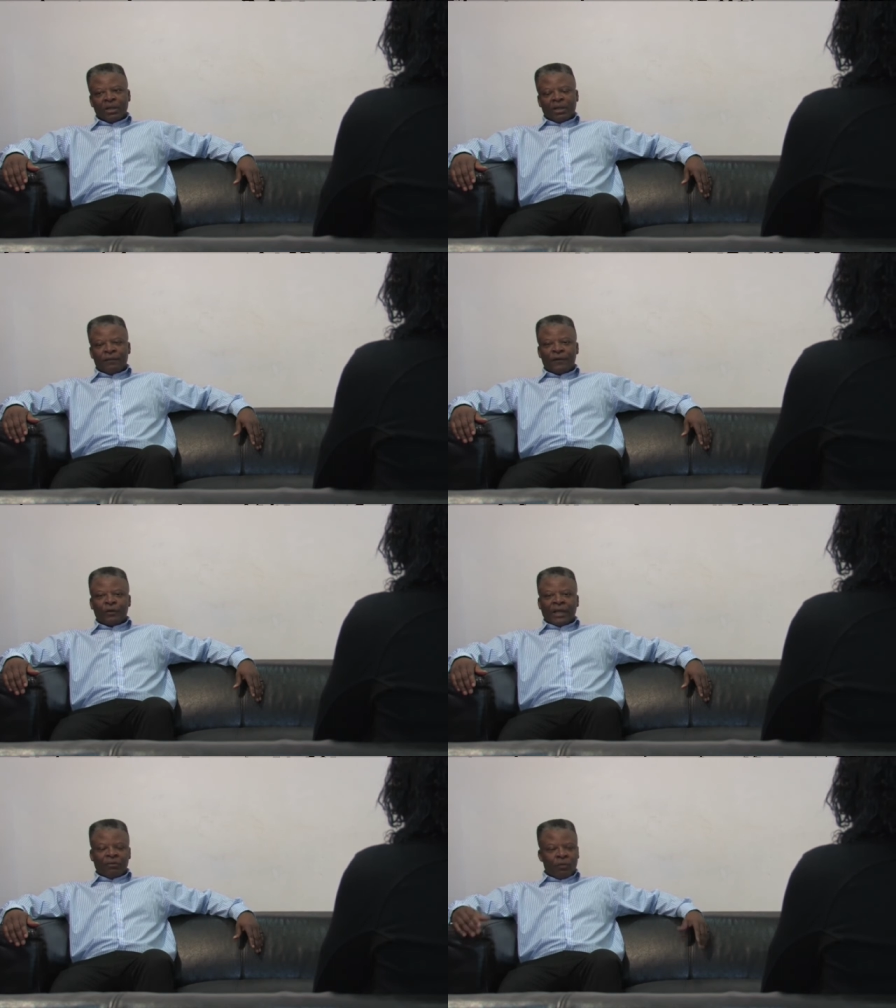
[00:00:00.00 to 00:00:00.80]
I
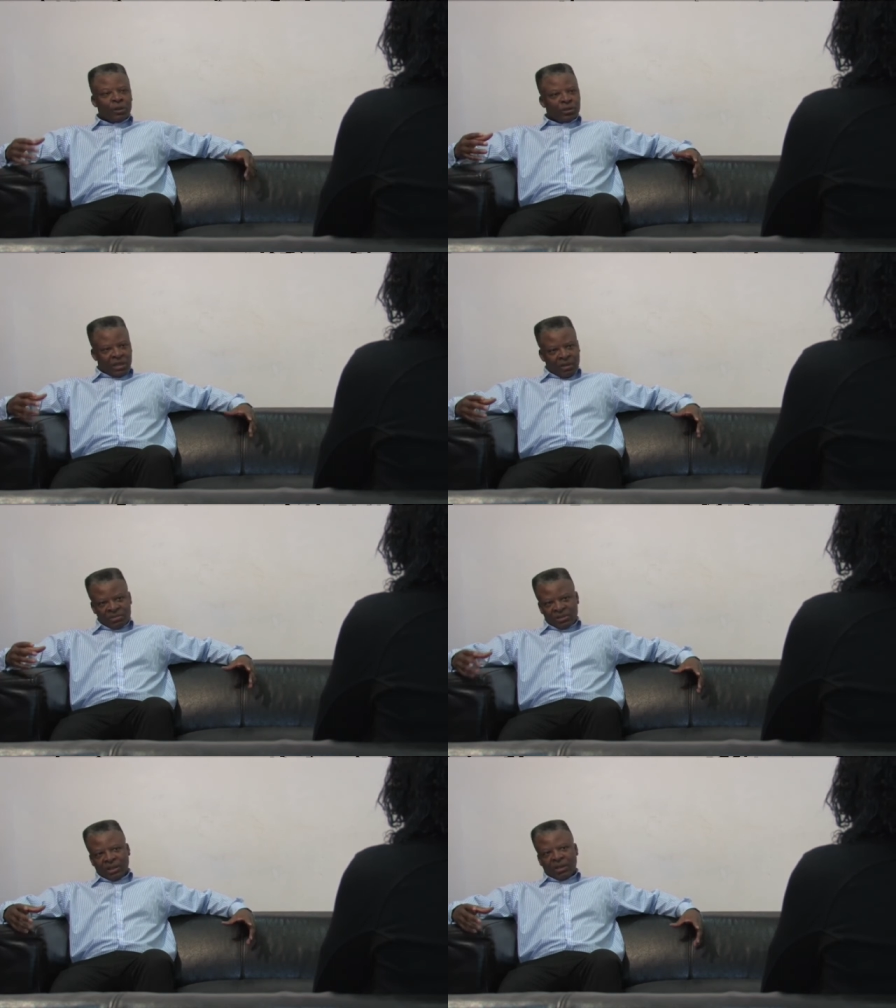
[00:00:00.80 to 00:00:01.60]
felt that if we could come
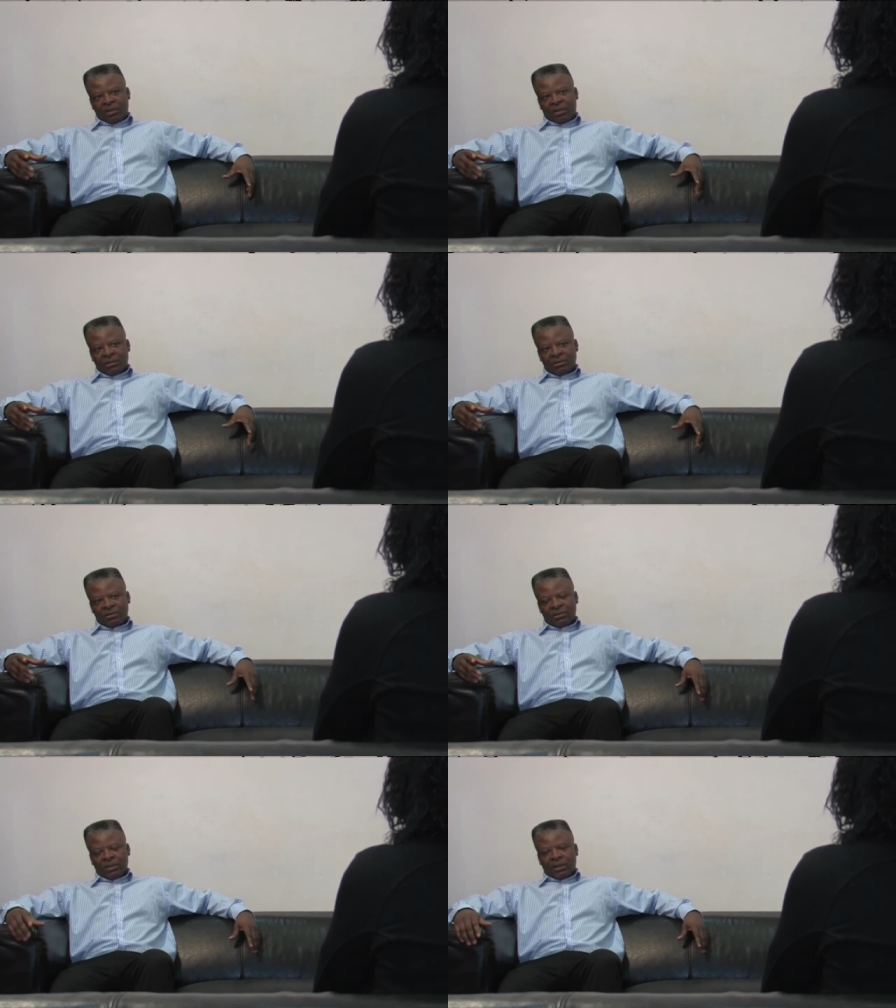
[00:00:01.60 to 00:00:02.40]
together
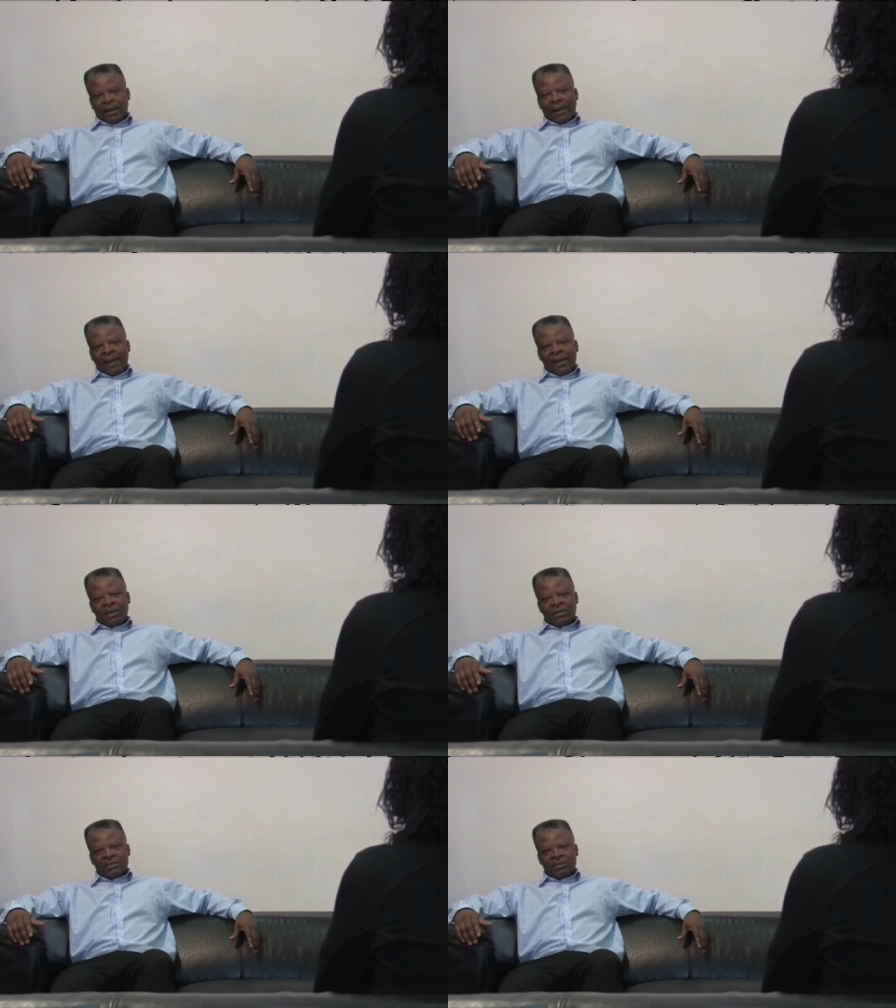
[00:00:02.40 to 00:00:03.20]

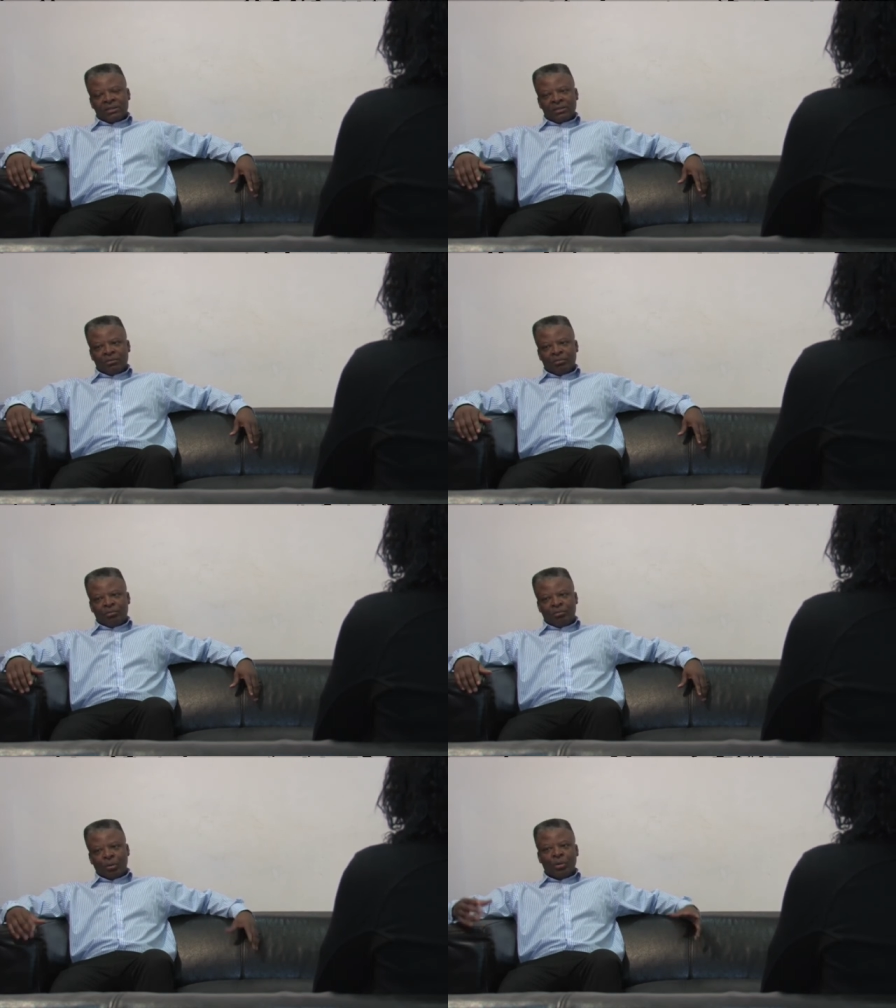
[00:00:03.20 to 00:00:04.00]
and
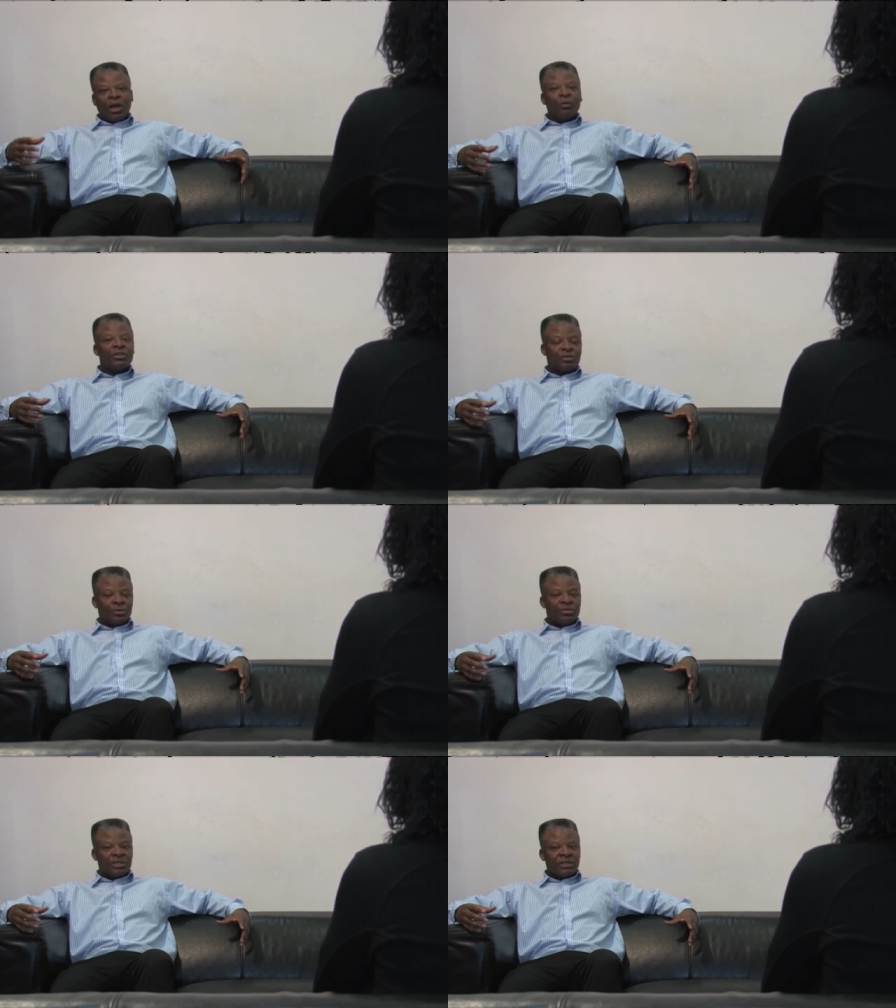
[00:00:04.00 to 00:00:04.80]
pull our
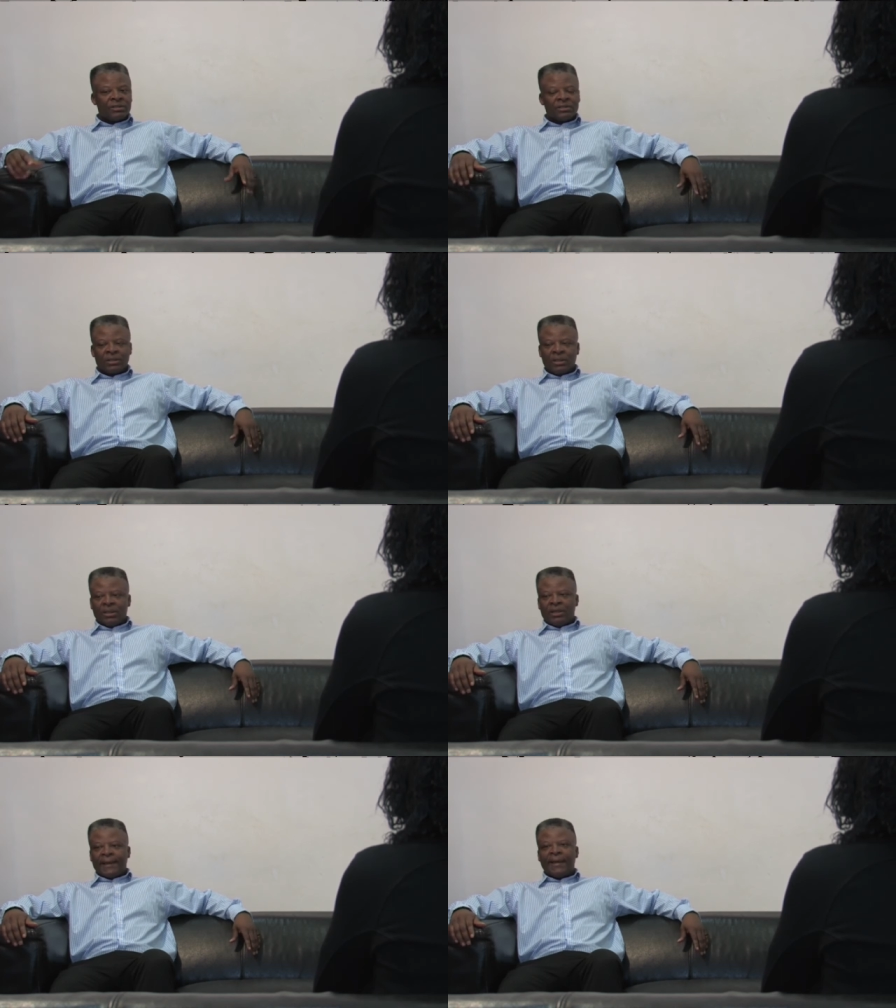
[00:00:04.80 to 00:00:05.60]
resources,
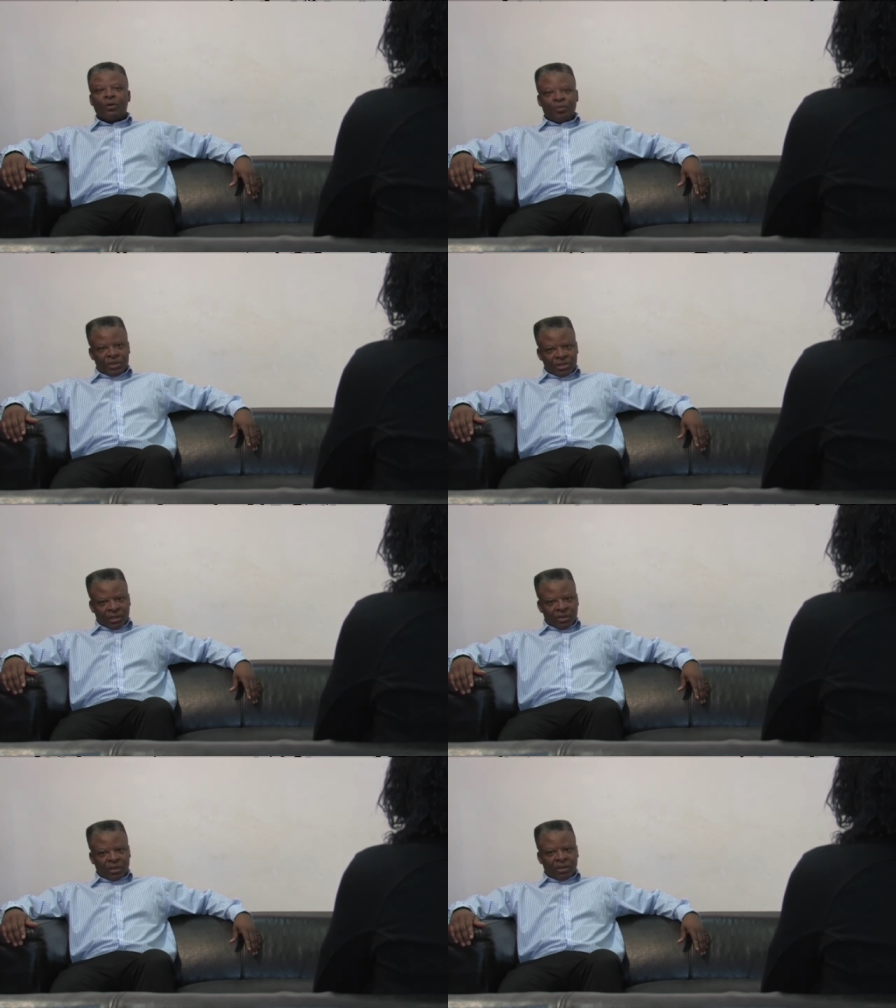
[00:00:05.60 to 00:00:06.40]
help each
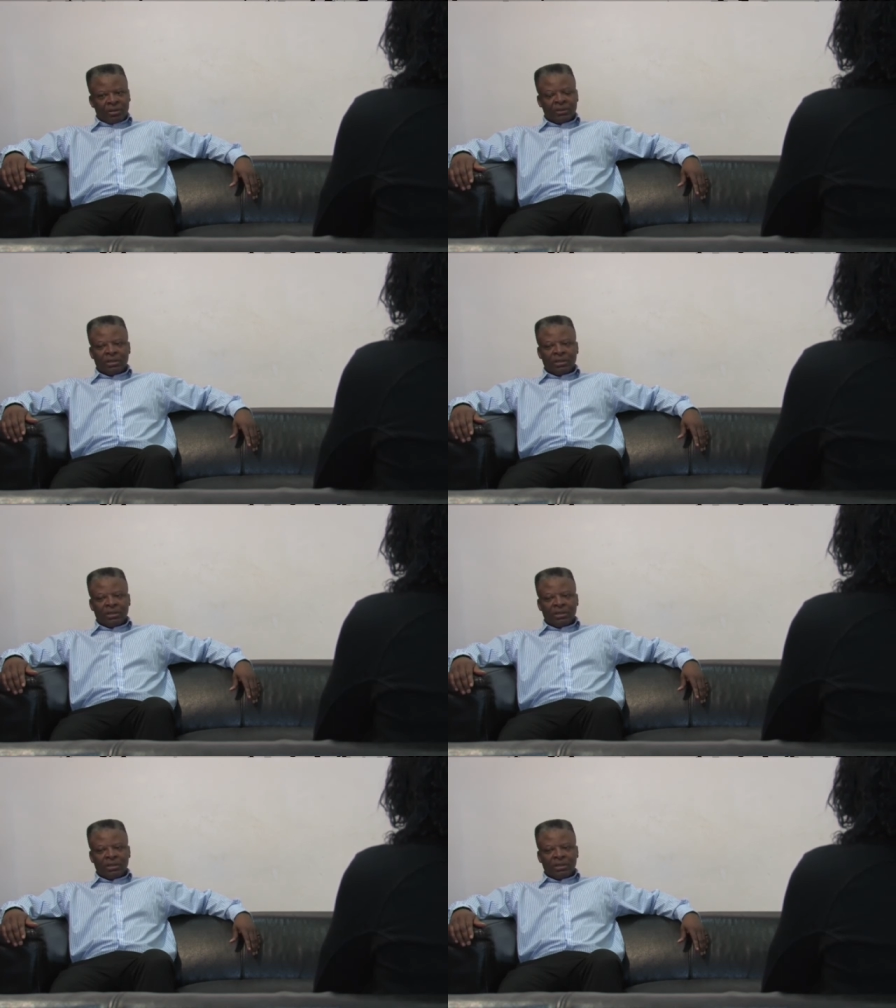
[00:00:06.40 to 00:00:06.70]
other,